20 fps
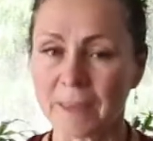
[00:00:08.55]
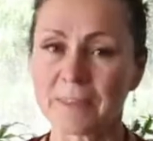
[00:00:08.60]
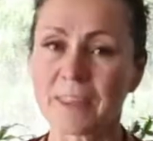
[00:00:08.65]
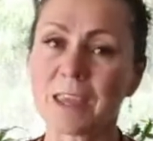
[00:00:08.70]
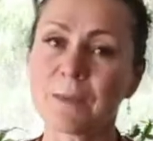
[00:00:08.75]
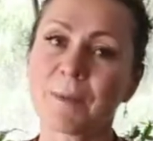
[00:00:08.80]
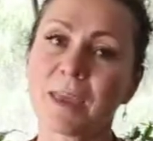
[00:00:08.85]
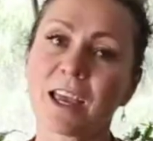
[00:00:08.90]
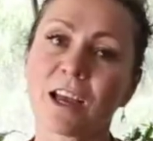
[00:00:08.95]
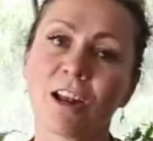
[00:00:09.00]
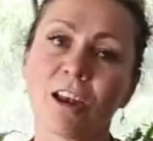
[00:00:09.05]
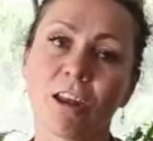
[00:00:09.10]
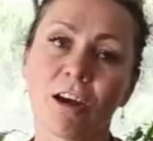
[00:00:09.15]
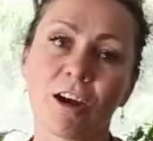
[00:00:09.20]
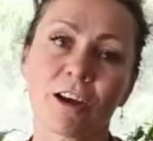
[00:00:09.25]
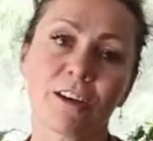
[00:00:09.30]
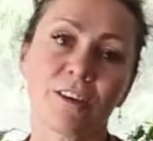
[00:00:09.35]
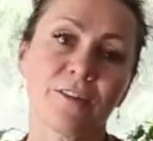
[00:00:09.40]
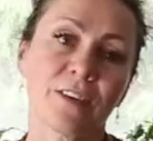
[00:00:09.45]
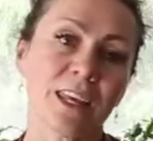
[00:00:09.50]
They make a
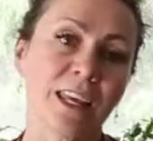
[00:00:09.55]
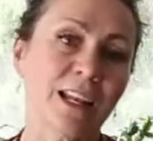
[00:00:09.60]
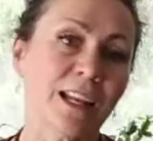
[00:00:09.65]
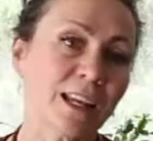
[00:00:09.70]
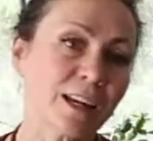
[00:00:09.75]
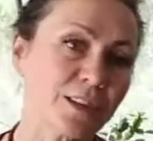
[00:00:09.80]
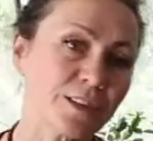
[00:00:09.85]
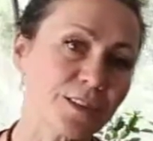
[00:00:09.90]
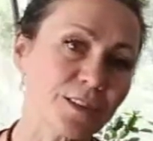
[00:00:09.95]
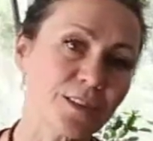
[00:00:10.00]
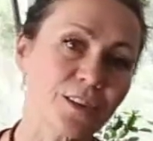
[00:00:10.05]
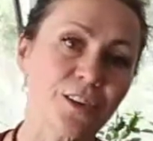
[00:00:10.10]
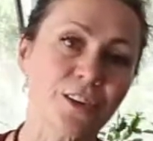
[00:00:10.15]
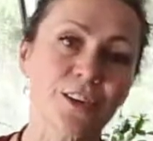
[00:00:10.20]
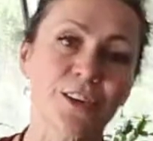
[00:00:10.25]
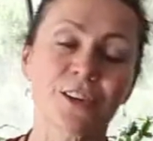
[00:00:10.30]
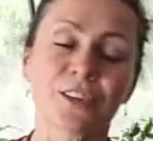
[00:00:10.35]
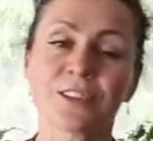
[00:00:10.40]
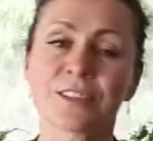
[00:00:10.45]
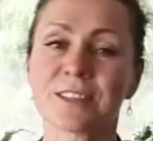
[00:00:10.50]
lot of
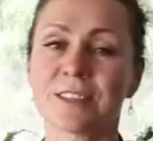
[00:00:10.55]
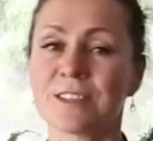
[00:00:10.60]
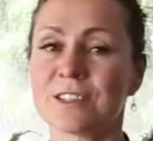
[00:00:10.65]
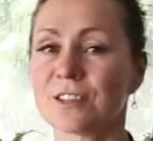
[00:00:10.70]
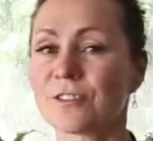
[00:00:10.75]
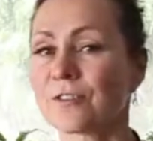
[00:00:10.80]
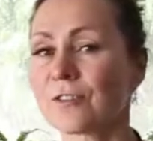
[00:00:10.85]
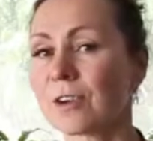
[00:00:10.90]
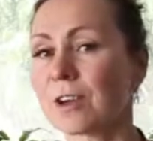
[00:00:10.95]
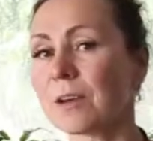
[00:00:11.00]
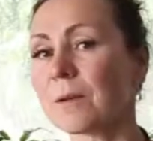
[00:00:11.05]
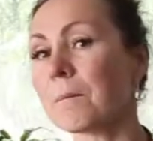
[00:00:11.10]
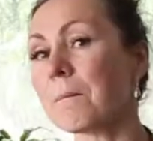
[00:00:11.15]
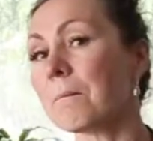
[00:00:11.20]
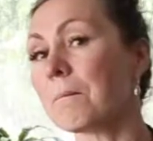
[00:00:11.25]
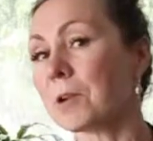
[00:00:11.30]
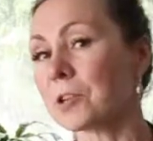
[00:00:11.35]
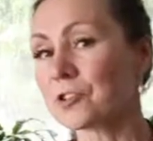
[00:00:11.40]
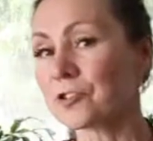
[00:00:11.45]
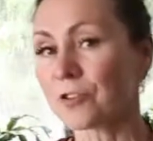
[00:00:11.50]
elixirs and different
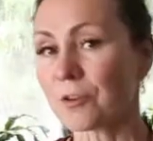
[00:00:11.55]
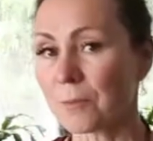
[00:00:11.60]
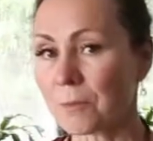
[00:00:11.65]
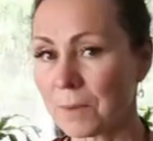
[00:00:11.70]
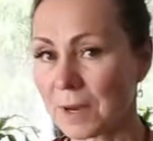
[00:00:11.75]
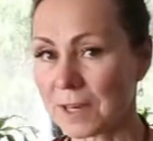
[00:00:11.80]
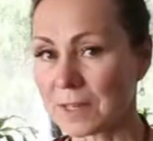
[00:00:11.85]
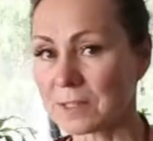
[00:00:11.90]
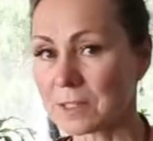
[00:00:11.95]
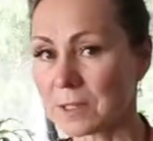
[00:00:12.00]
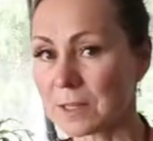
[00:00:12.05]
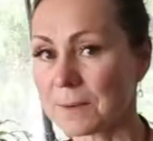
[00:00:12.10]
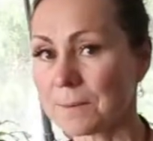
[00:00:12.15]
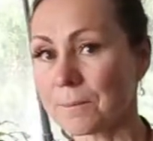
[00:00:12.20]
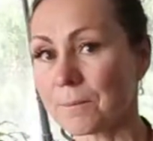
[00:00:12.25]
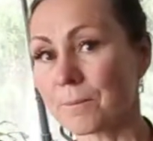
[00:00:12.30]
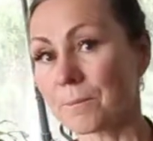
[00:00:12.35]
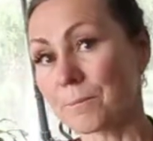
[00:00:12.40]
mushroom-based